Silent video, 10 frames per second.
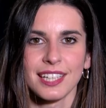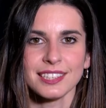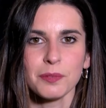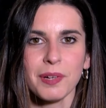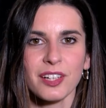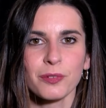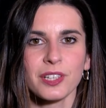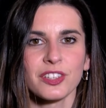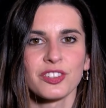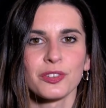doesn't matter
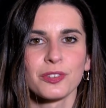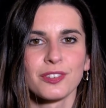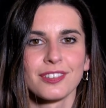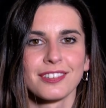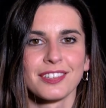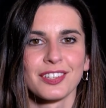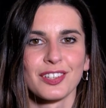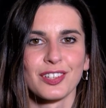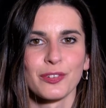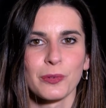what you do,
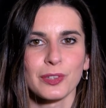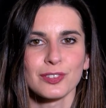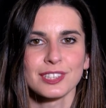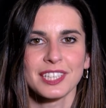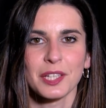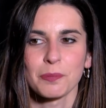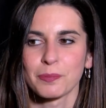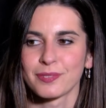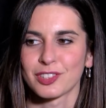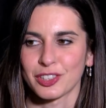the worlds keep
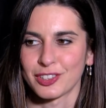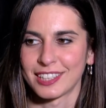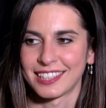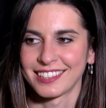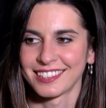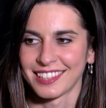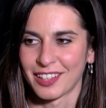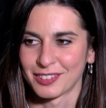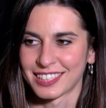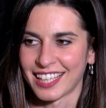turning
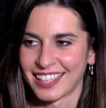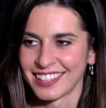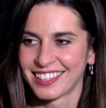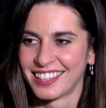outside.